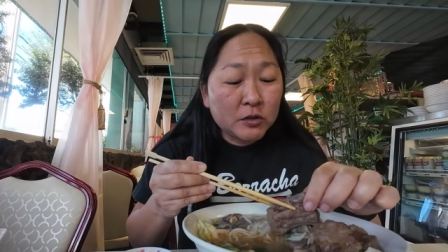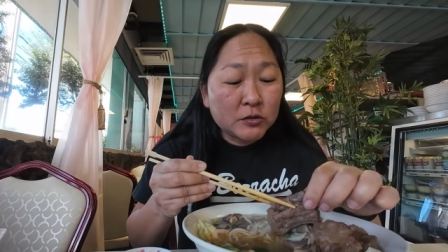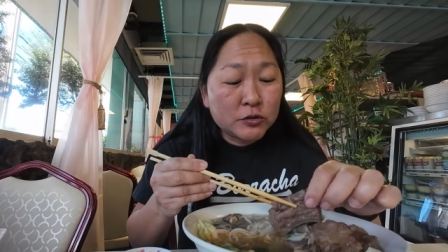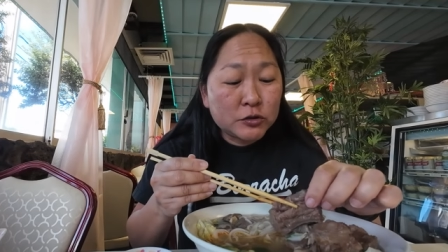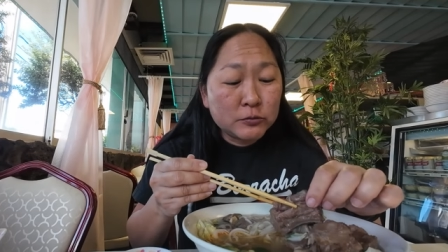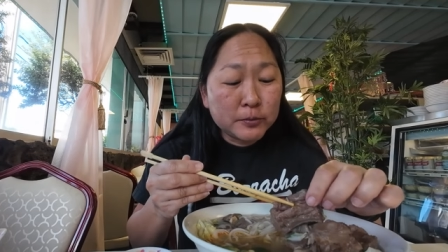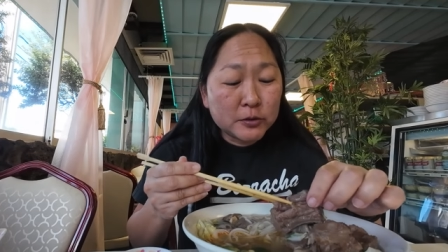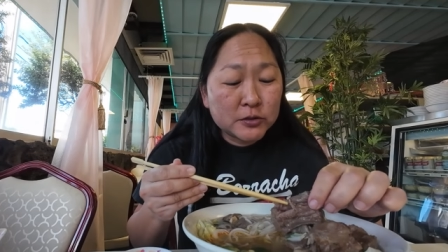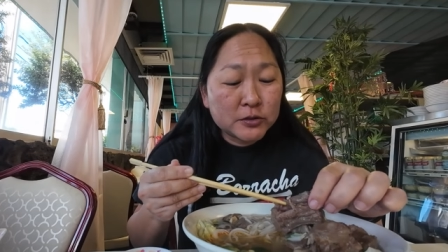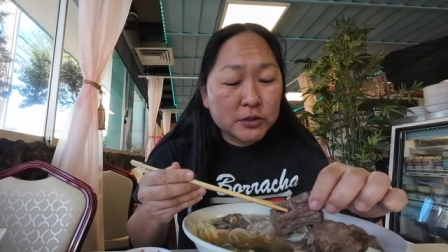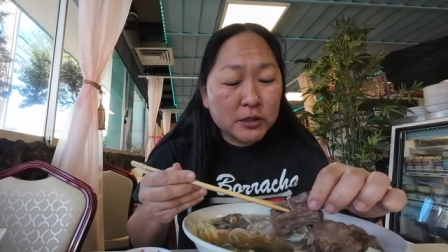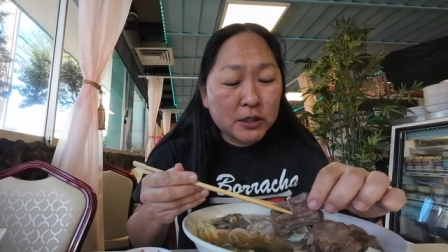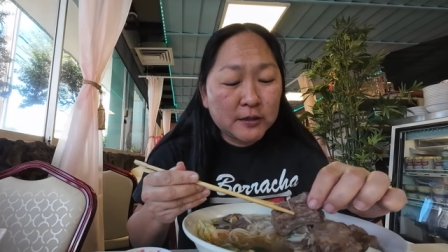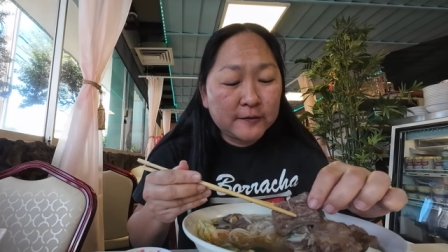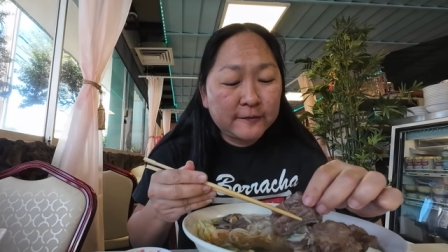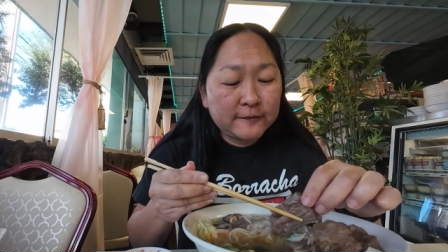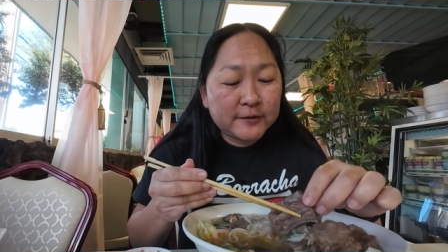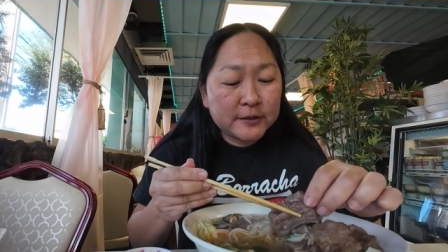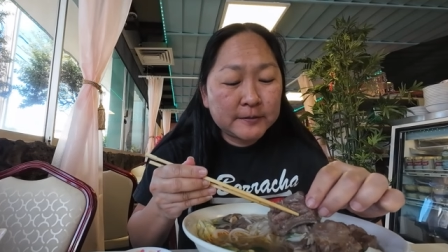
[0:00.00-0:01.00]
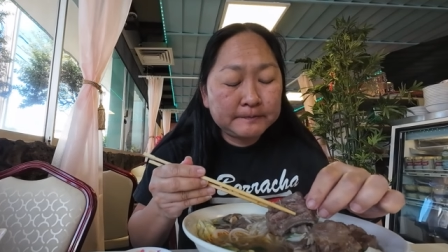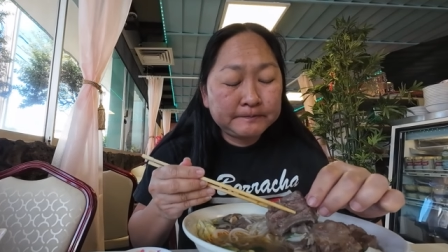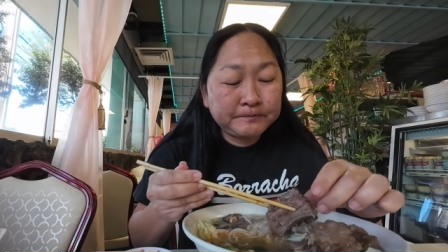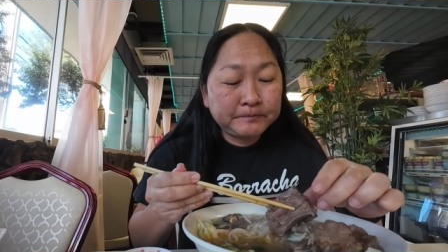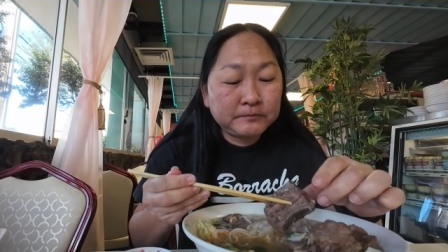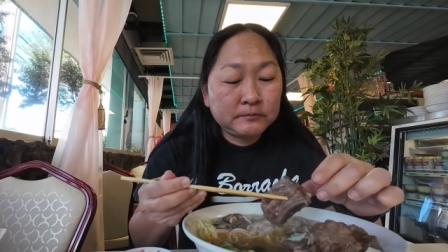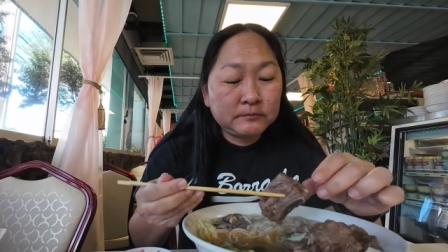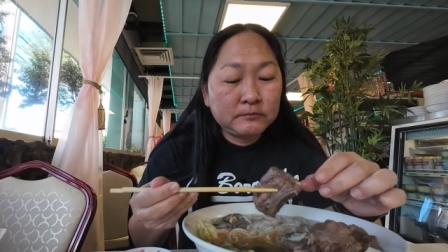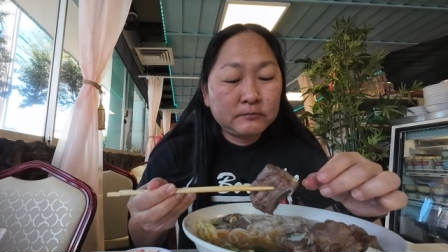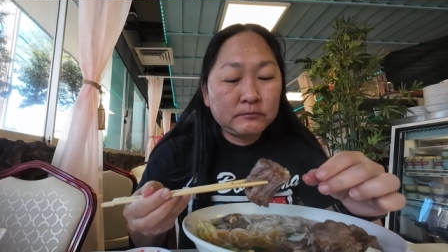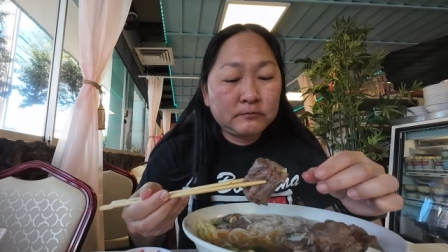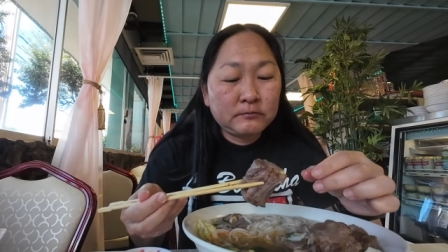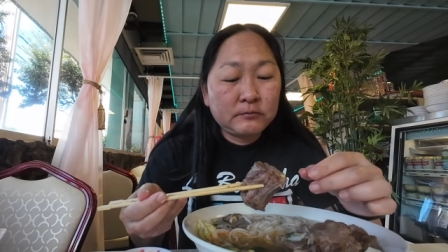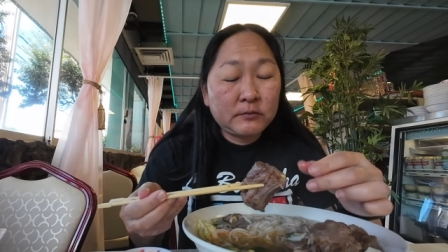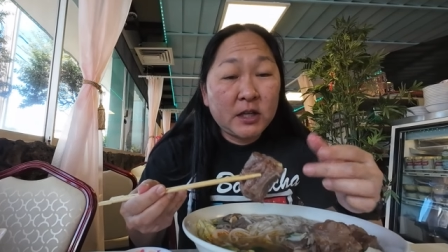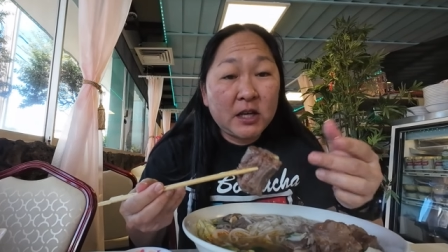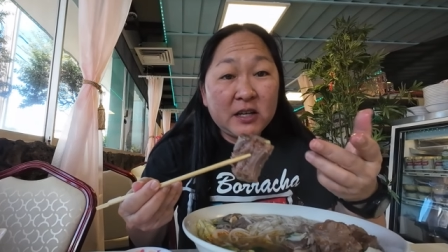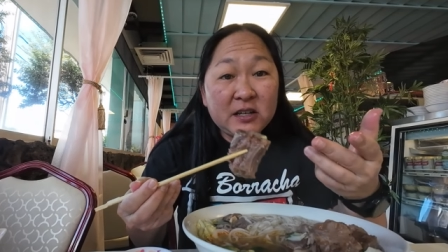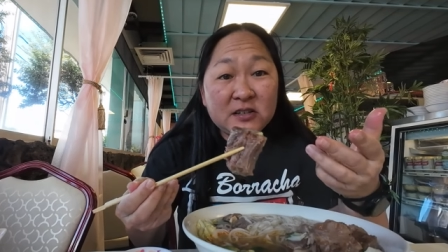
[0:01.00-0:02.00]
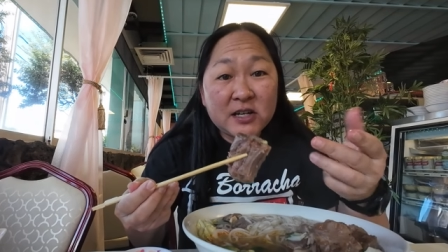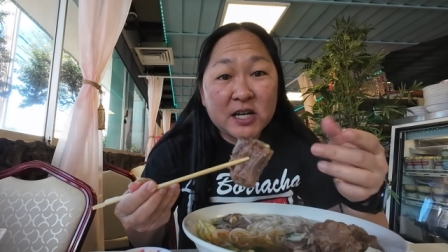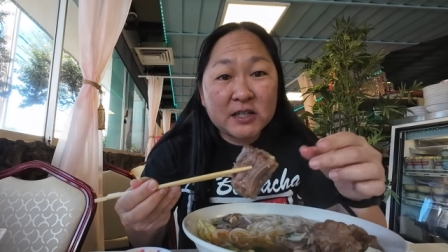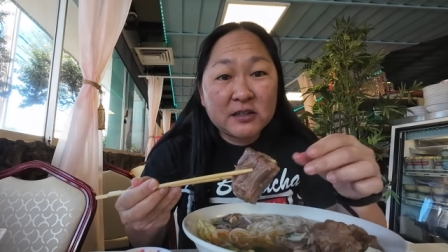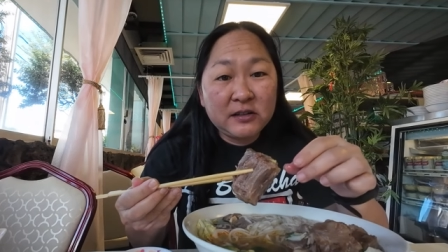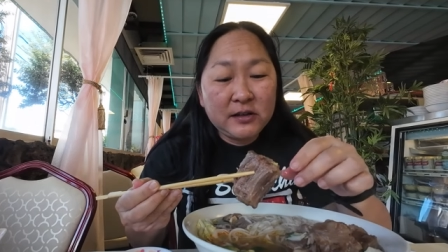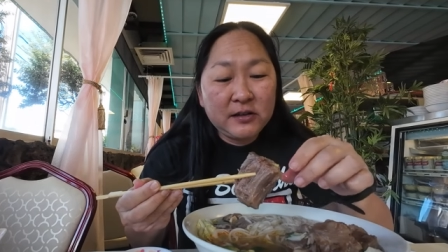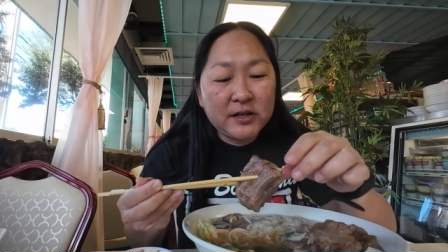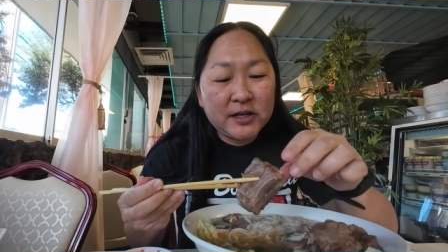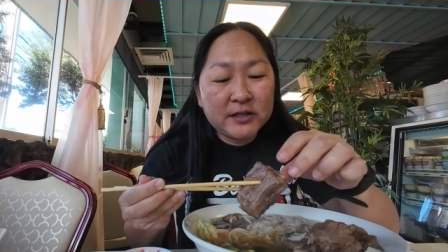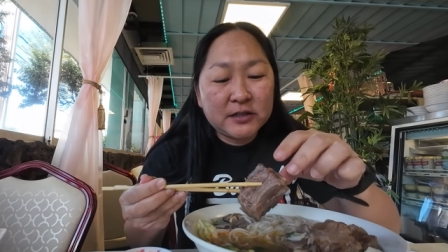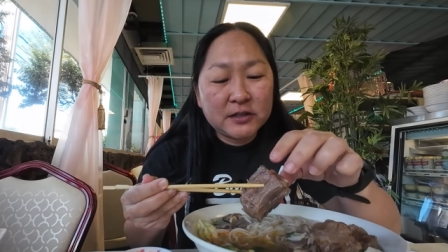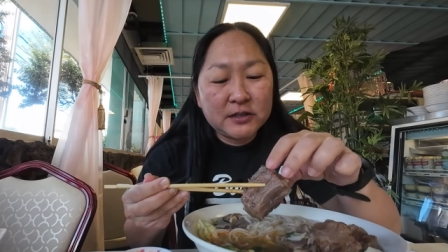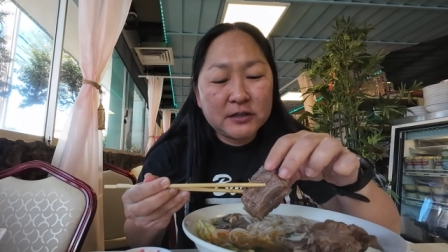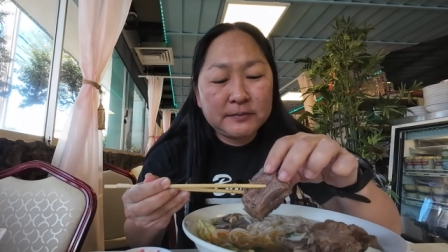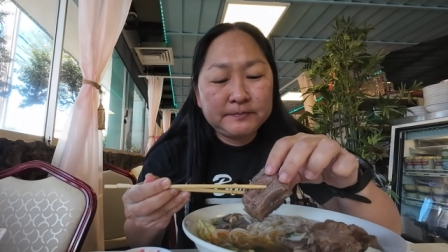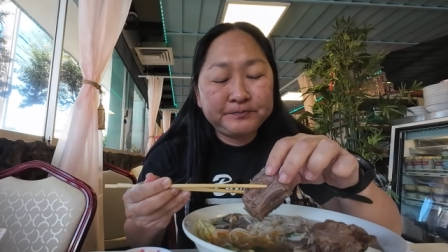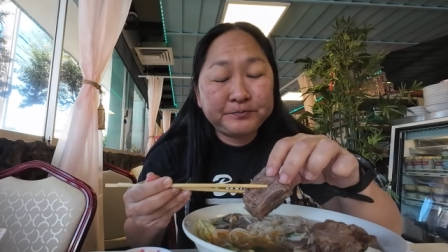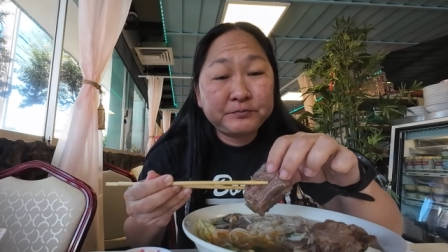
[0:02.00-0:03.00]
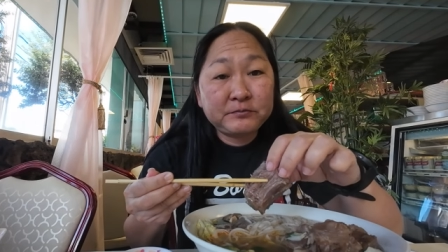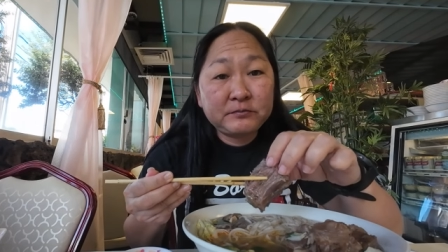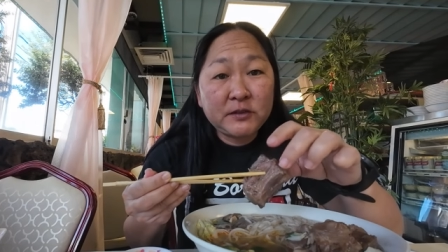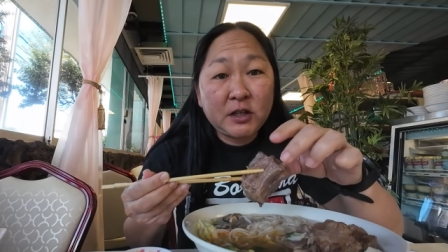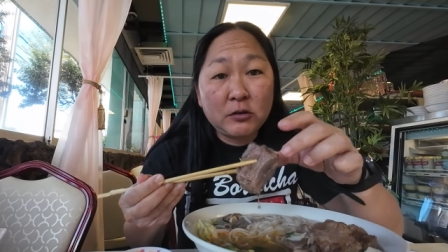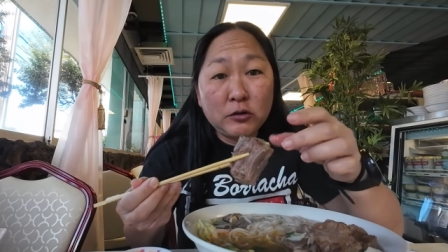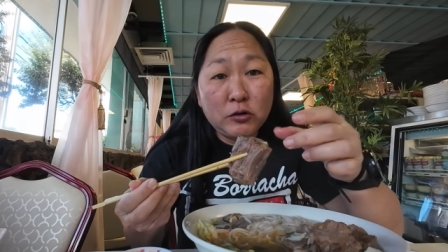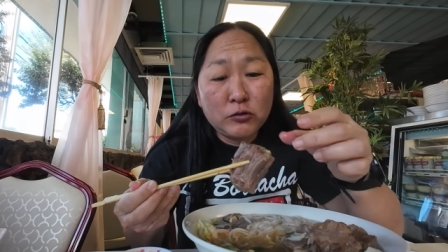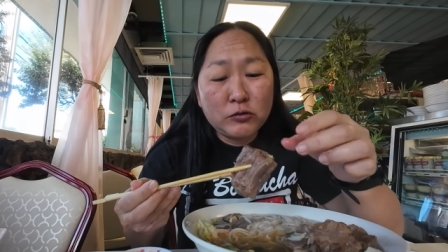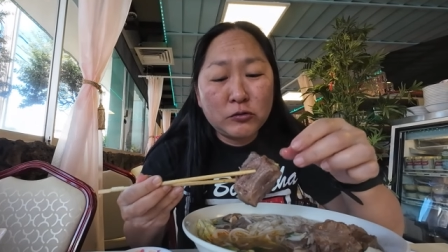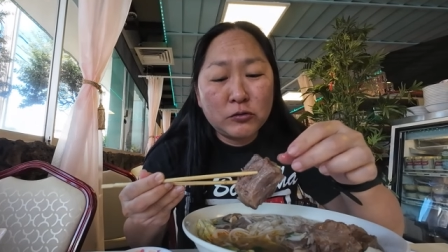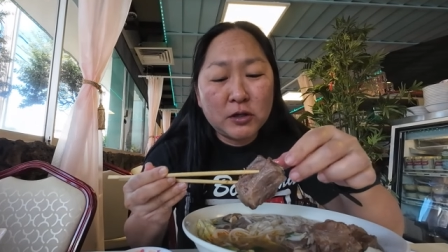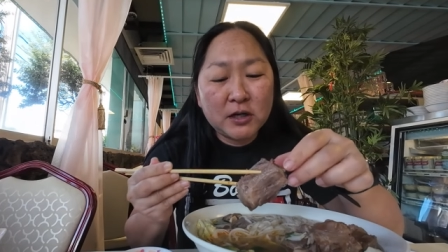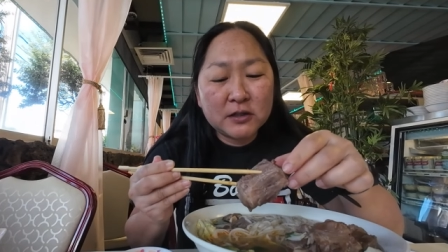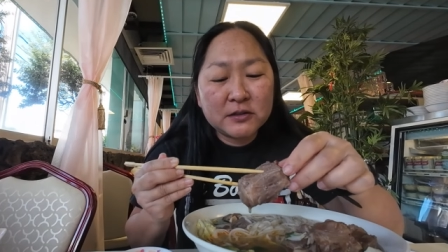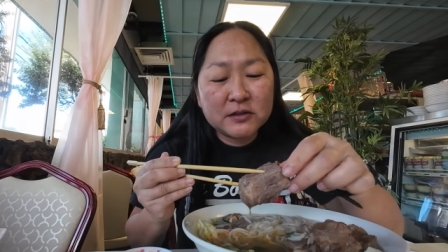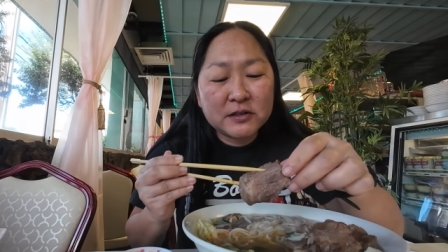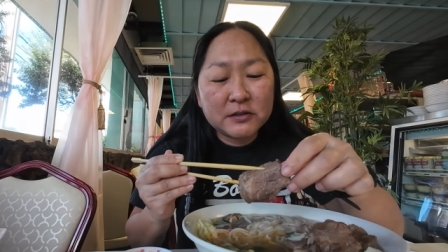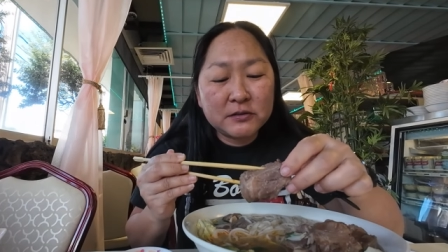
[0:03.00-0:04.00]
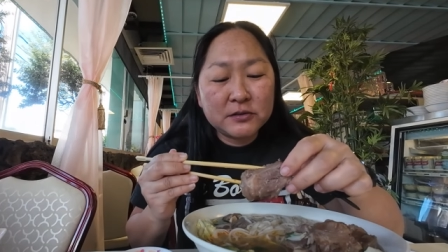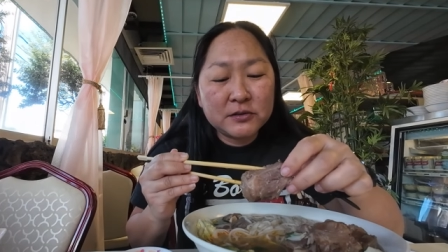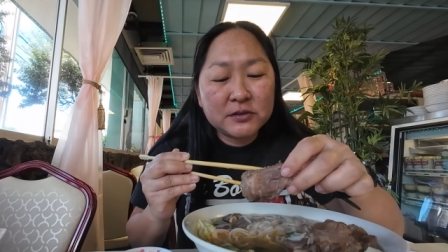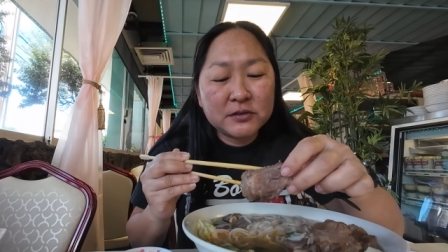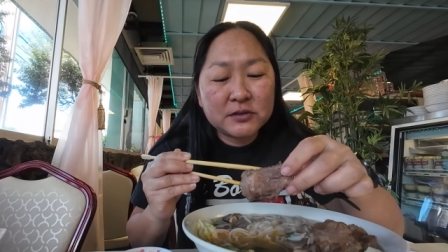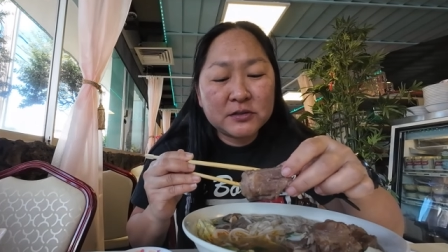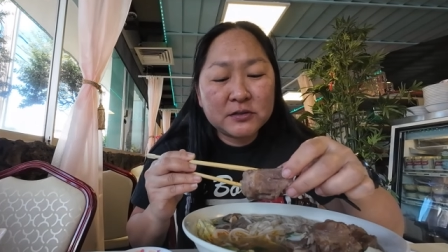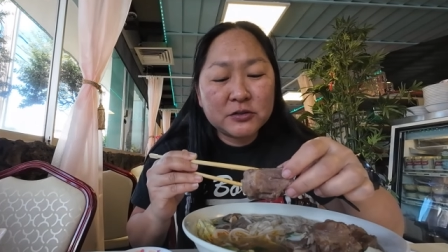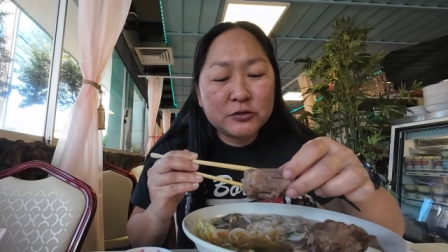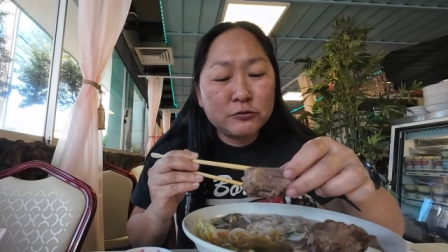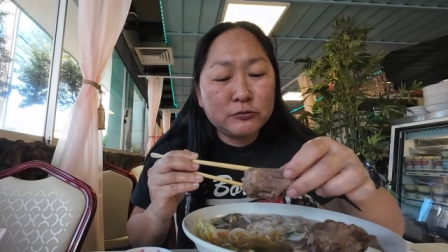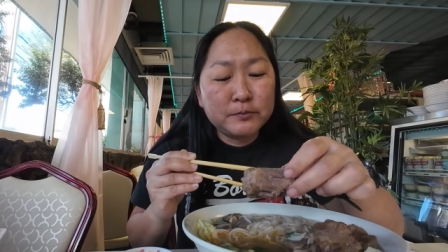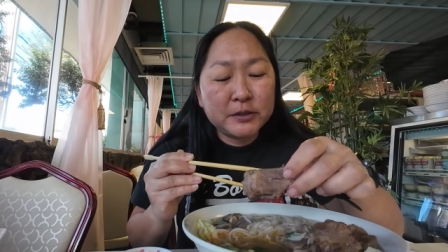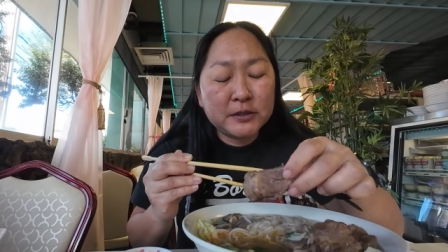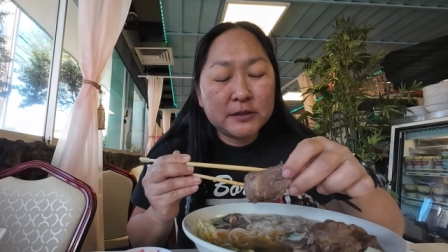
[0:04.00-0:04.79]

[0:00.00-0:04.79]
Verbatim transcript: Super soft. Exactly like a local oxtail soup.